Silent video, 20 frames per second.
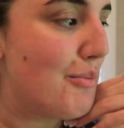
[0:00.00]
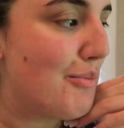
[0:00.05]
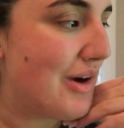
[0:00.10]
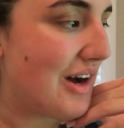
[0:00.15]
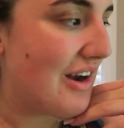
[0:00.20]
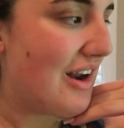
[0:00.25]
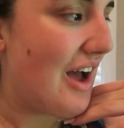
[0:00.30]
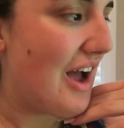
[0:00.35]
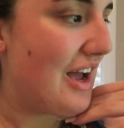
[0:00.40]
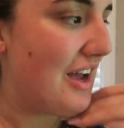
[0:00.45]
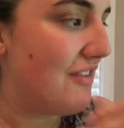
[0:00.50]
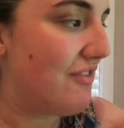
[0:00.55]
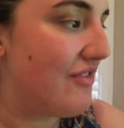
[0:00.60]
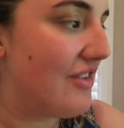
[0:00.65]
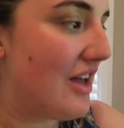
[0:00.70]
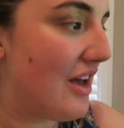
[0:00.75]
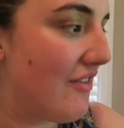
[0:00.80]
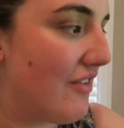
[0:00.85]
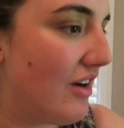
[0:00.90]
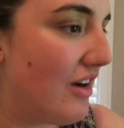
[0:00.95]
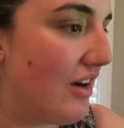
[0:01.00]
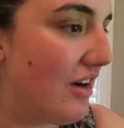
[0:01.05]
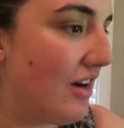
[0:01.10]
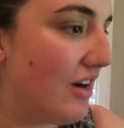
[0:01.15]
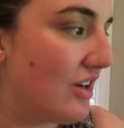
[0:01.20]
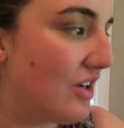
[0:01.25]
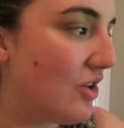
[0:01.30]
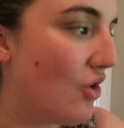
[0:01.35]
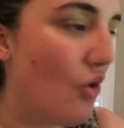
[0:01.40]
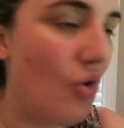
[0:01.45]
but I have
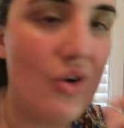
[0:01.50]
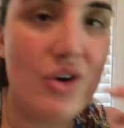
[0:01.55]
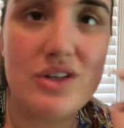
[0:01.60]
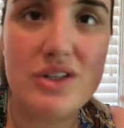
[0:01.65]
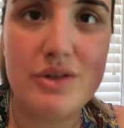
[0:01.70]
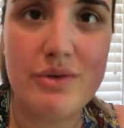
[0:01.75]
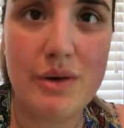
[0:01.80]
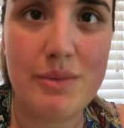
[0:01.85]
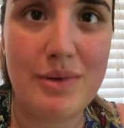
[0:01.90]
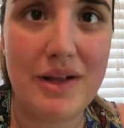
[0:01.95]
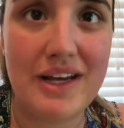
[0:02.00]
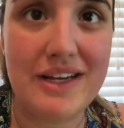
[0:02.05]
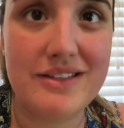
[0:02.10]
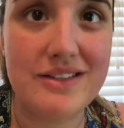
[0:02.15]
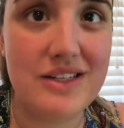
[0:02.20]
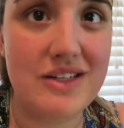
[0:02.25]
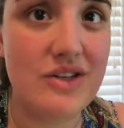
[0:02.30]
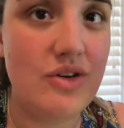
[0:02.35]
never gone to a place